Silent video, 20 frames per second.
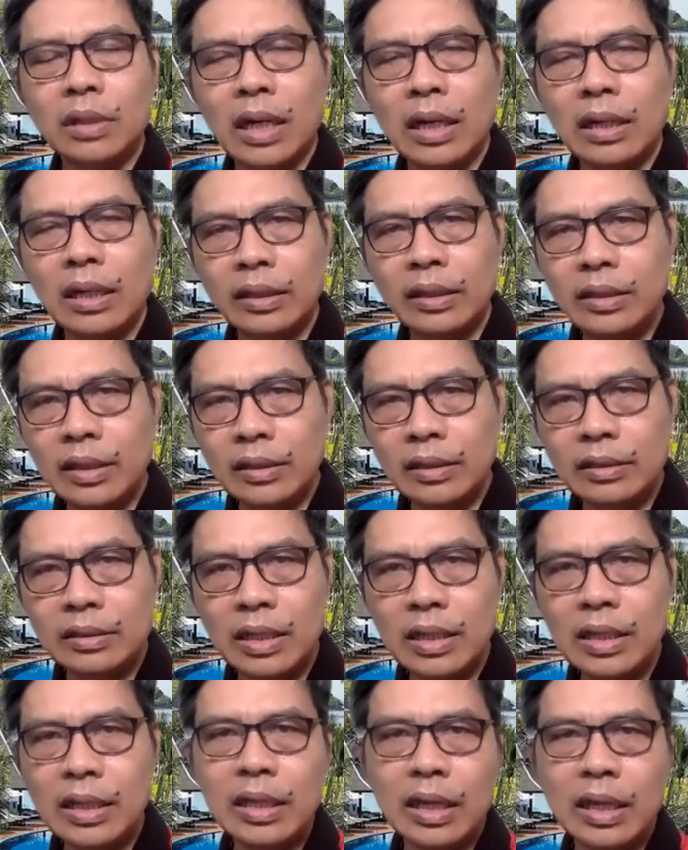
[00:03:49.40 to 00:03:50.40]
ang kanyang
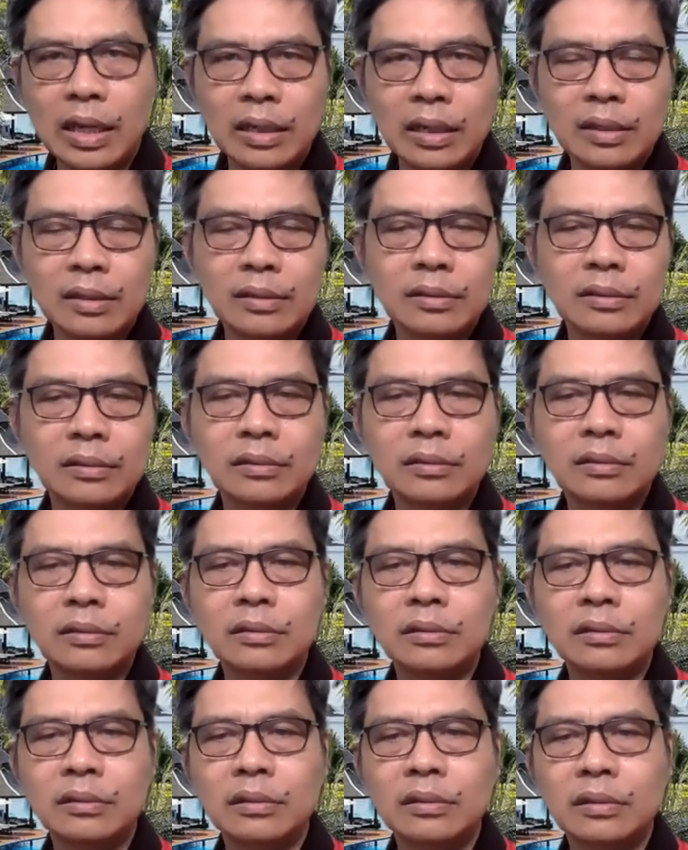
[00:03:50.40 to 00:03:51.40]
hiningi
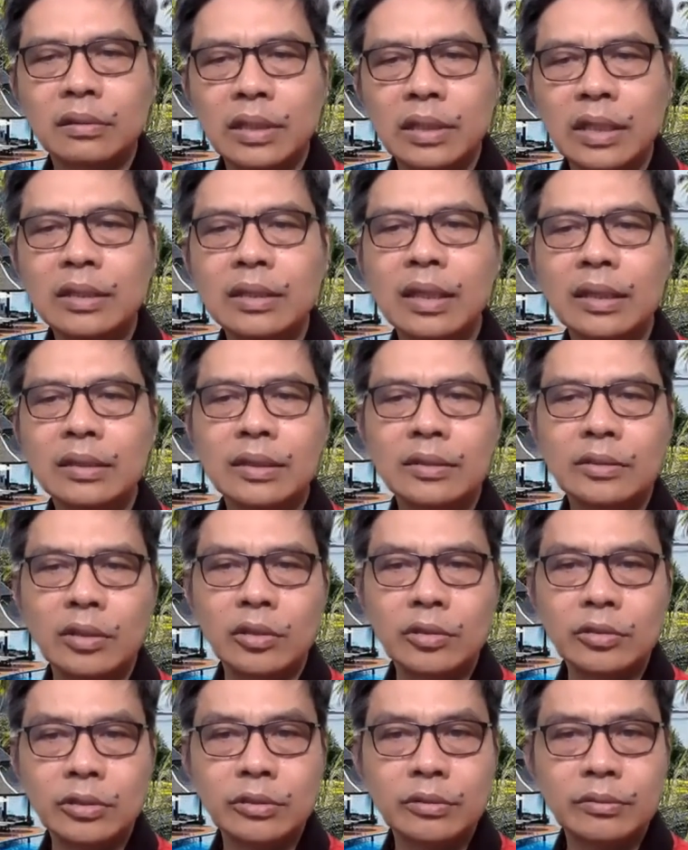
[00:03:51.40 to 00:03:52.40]
did not
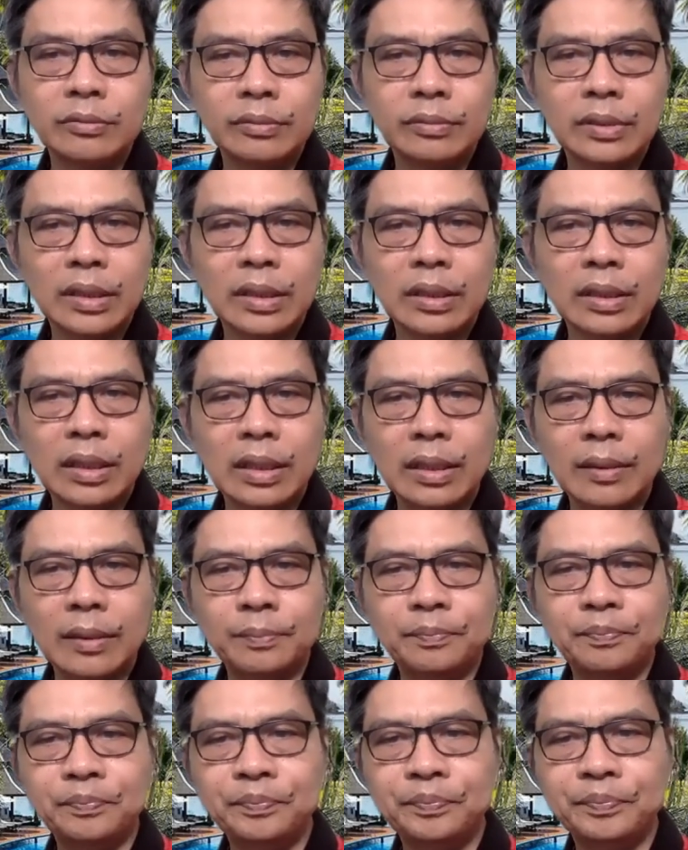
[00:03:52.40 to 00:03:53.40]
arouse
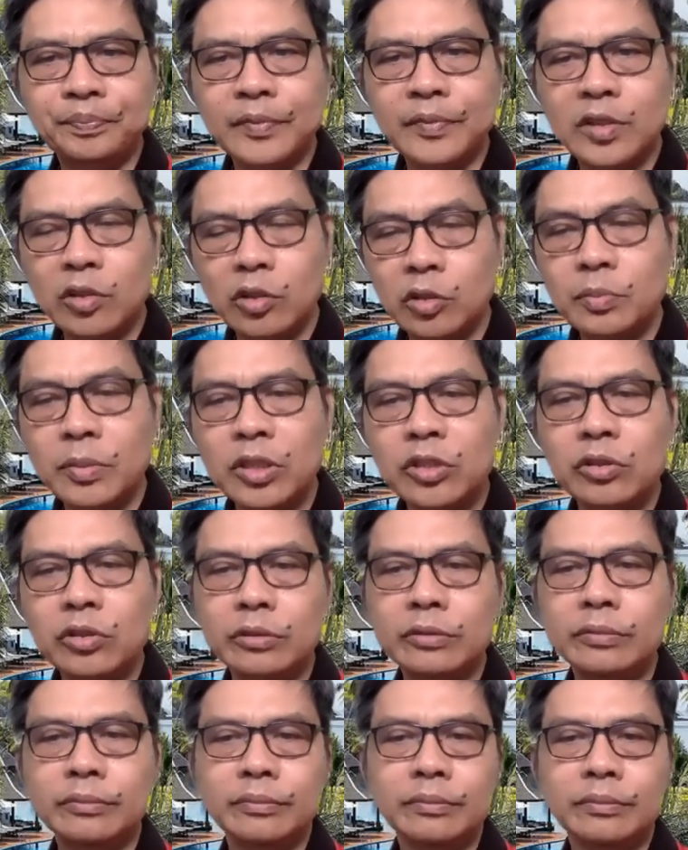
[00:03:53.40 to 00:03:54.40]

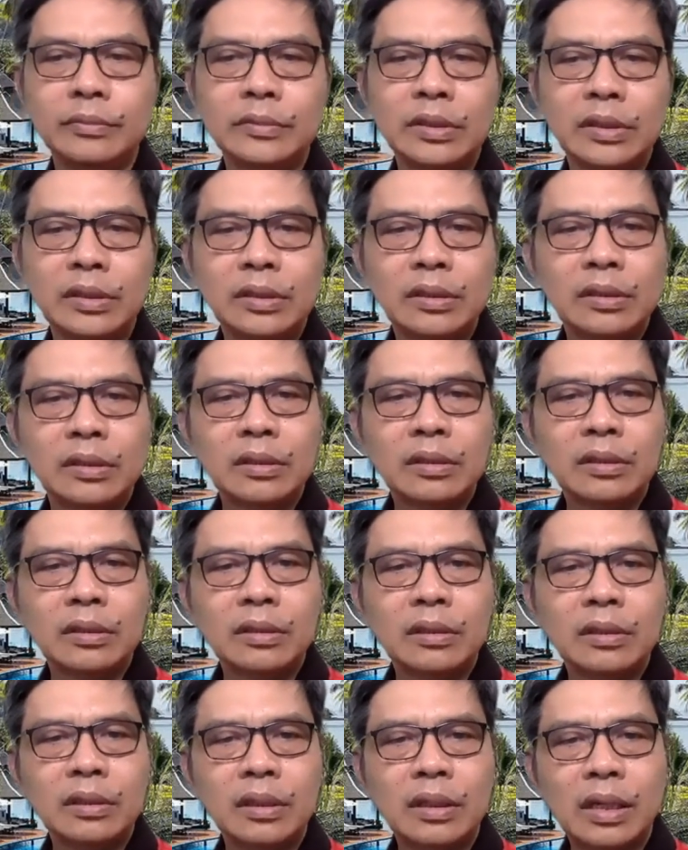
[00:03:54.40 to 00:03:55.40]
suspicion.
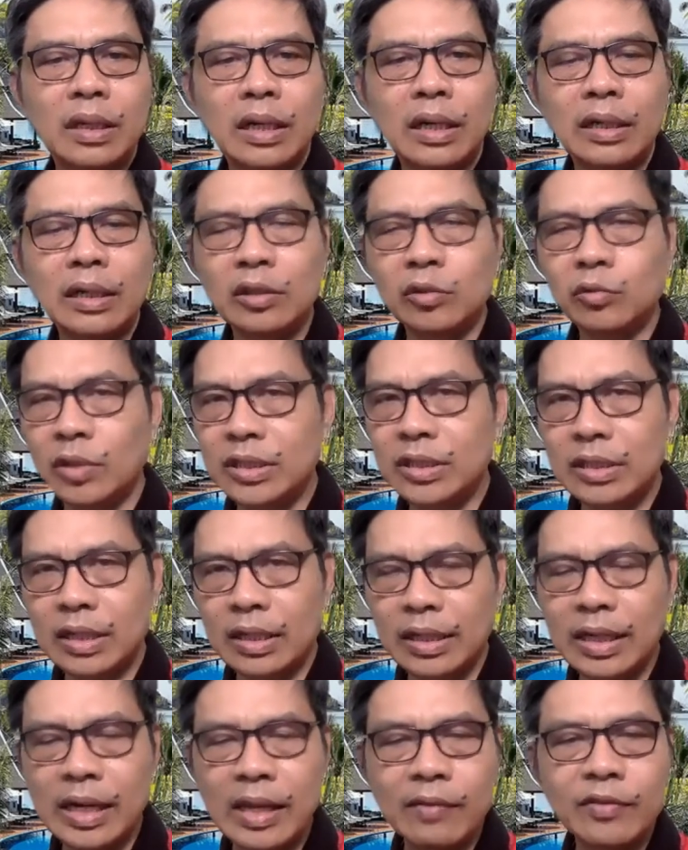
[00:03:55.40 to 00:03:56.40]
It was
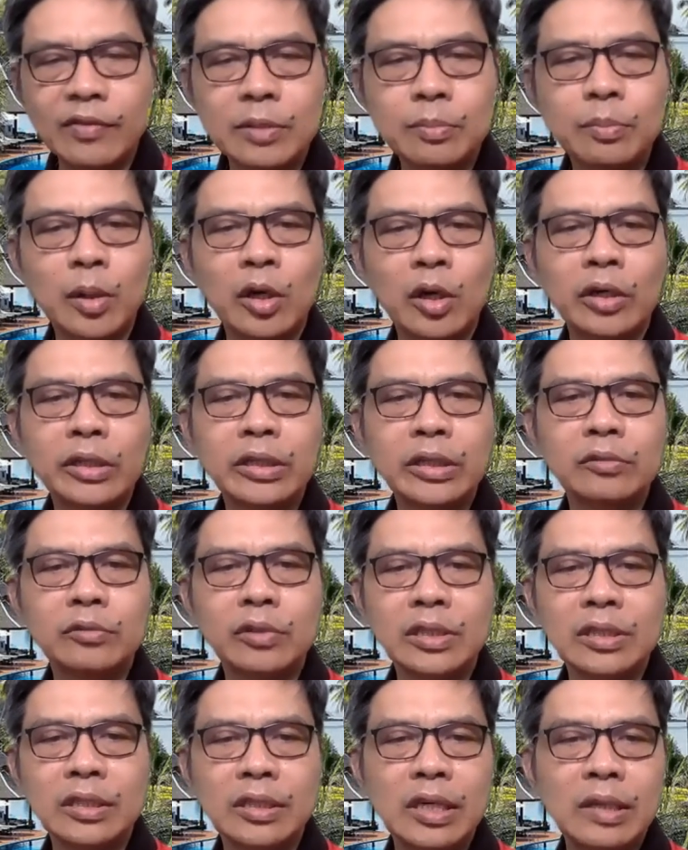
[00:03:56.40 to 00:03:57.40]
a clever ploy, it
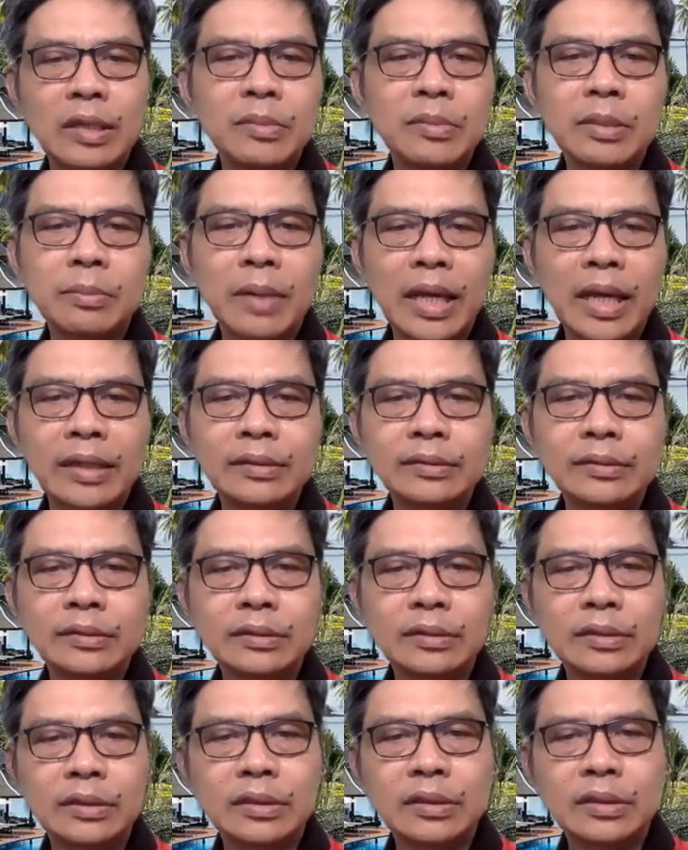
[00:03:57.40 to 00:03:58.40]
was a clever plan,
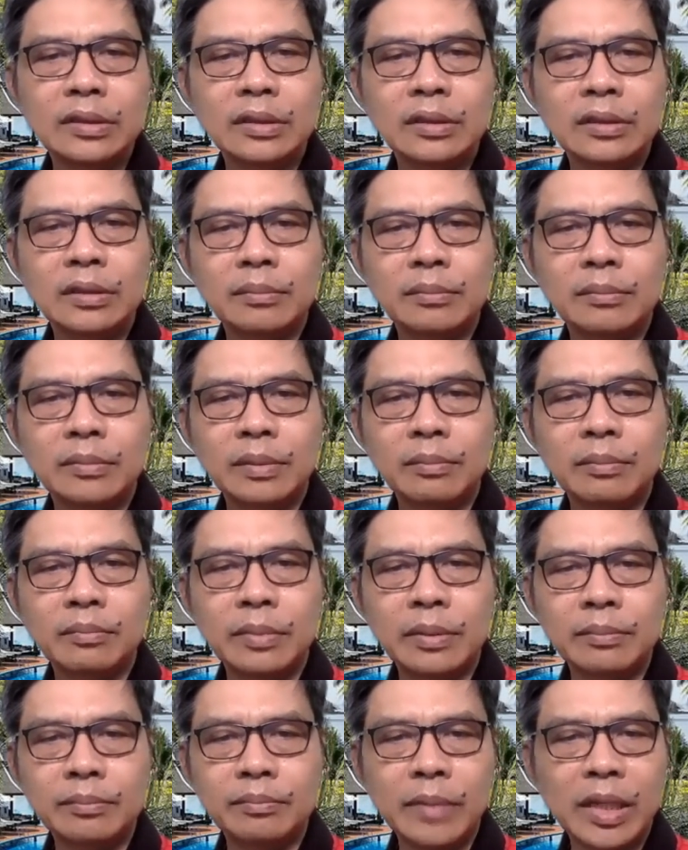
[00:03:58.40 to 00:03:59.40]

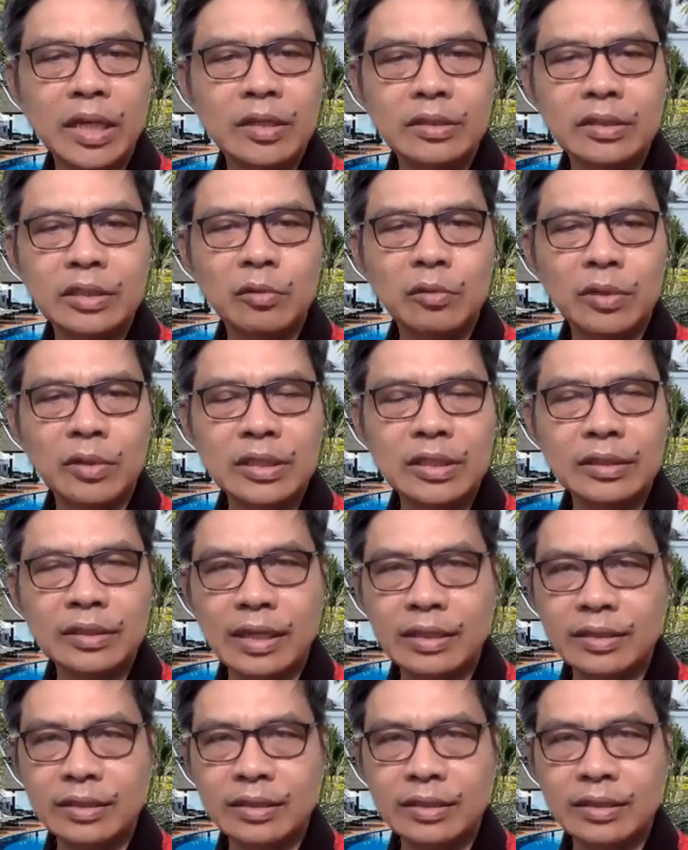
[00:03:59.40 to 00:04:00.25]
because it was not